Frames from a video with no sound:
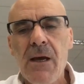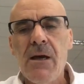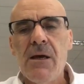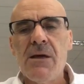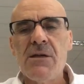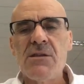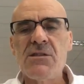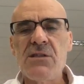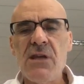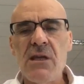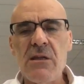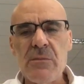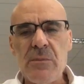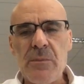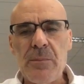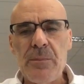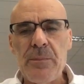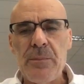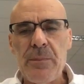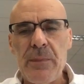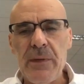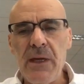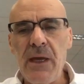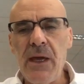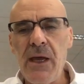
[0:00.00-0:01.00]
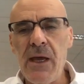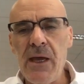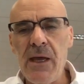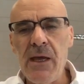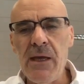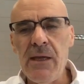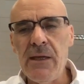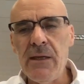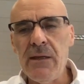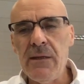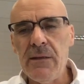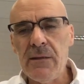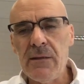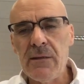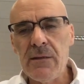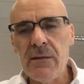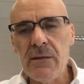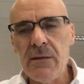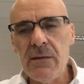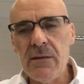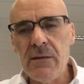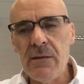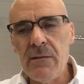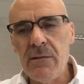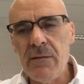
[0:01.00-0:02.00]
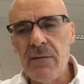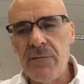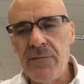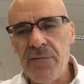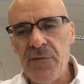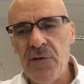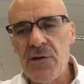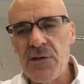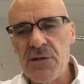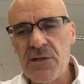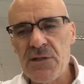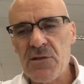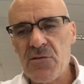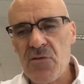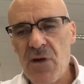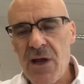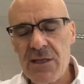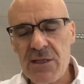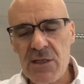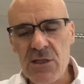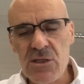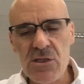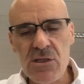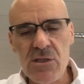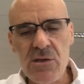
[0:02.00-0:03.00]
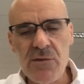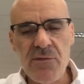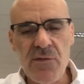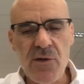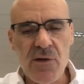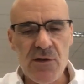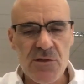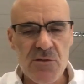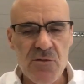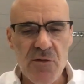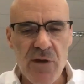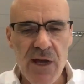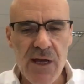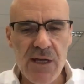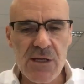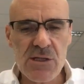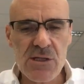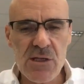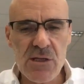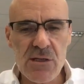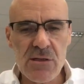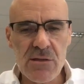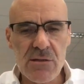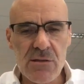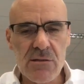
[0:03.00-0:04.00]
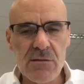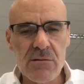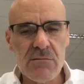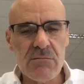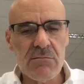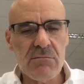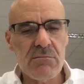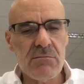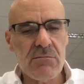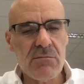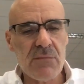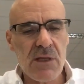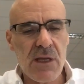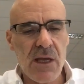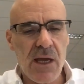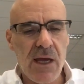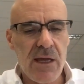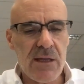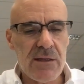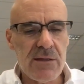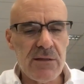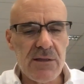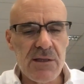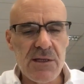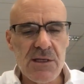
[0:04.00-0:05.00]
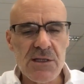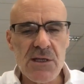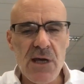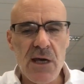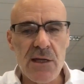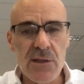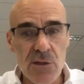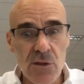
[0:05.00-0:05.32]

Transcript: State A, first strategy, first reaction, can decide